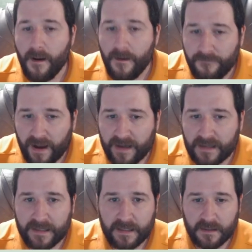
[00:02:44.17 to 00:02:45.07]

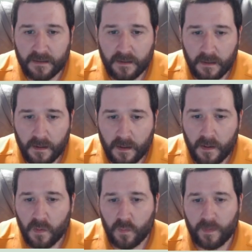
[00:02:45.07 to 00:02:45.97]
Finally,
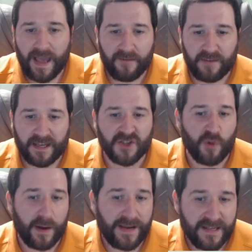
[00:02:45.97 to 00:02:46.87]
we have
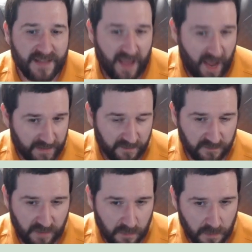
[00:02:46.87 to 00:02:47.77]
extraneous
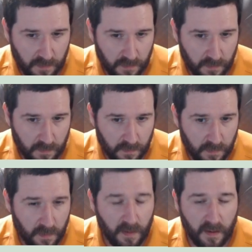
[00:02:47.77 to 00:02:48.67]
cognitive load.
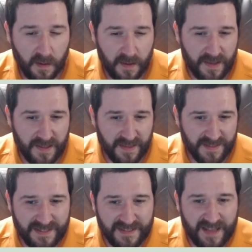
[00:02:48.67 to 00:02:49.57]

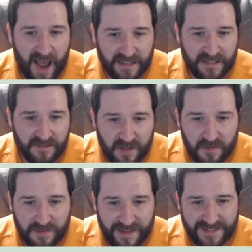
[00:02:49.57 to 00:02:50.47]
This is cognitive
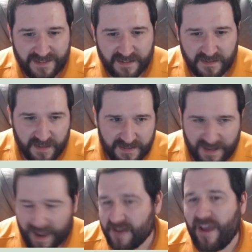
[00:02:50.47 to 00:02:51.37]
load that is
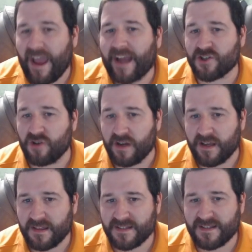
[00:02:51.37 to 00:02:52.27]
kind of extra.
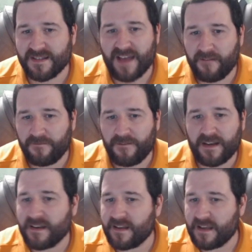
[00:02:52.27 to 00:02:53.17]
This does not fit
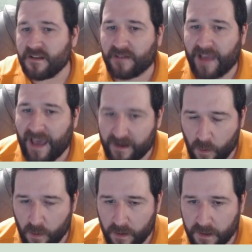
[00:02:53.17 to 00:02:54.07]
into either
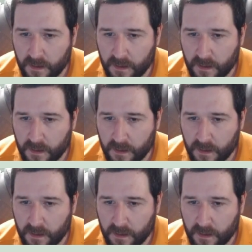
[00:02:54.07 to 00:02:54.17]
category.